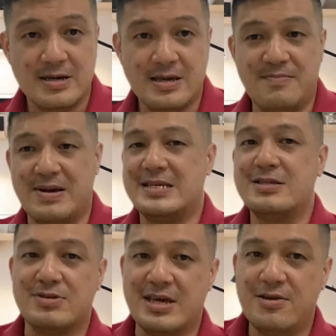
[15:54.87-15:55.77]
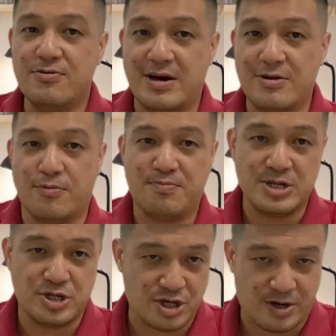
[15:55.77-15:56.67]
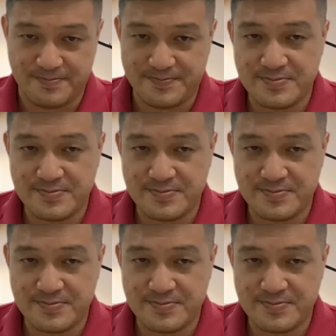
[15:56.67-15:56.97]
Imagine today you want to open a shop,